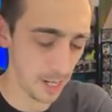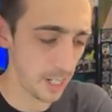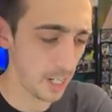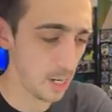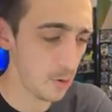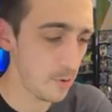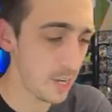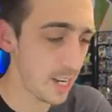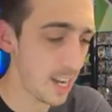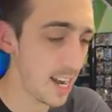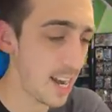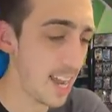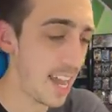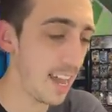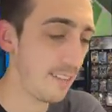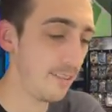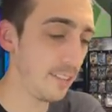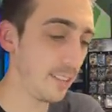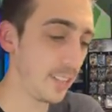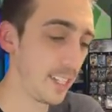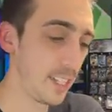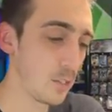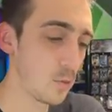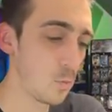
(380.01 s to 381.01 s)
You know, we gotta
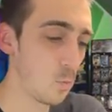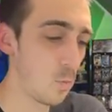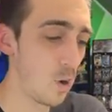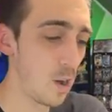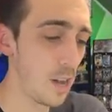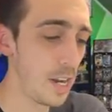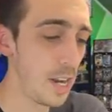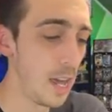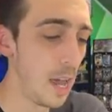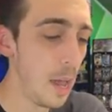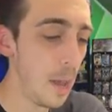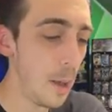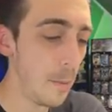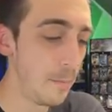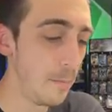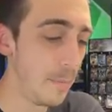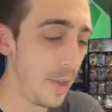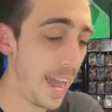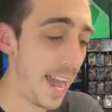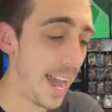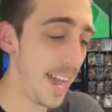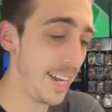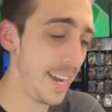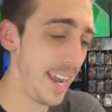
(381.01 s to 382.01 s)
have at least one
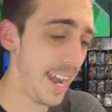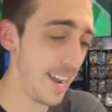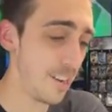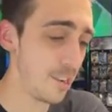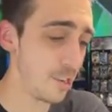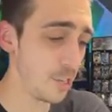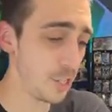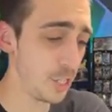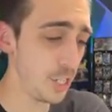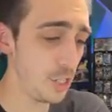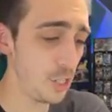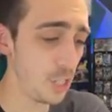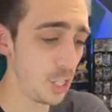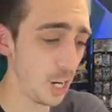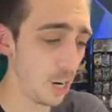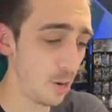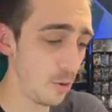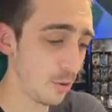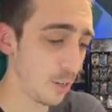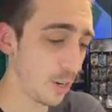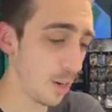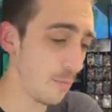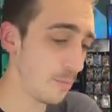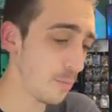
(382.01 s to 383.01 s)
bad energy
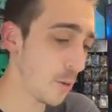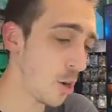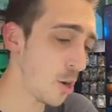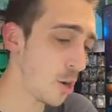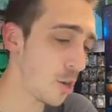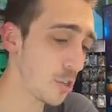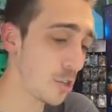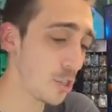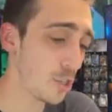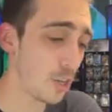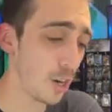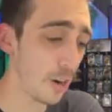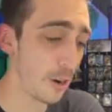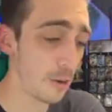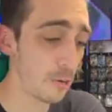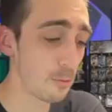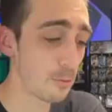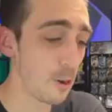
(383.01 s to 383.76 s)
joke per show.